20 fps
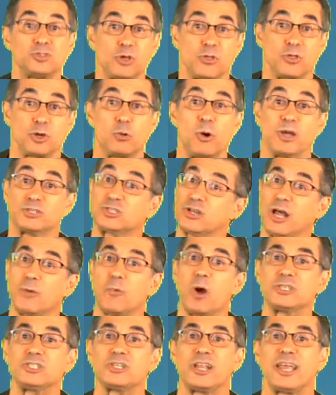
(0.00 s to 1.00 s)
So the question I
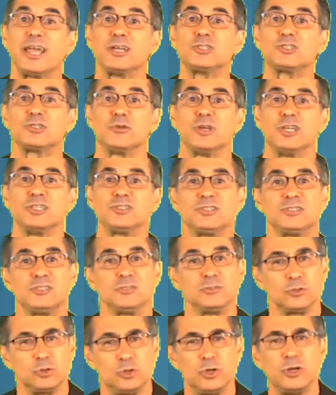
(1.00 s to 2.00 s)
want you to answer is,
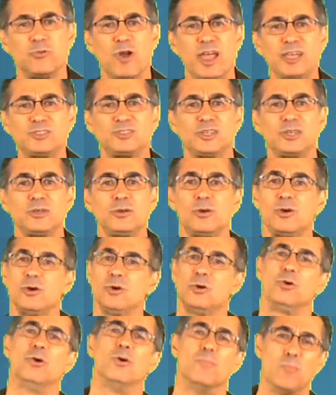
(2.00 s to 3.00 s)
good racing
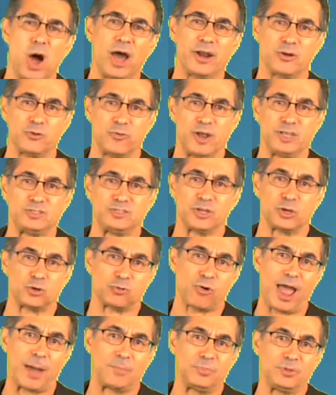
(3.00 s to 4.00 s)
or modern racing
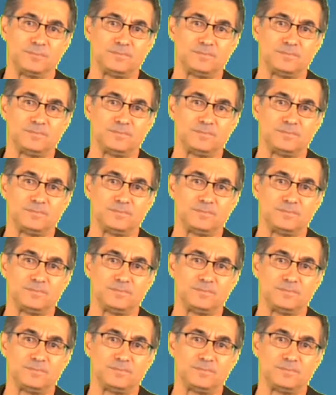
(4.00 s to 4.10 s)
crap?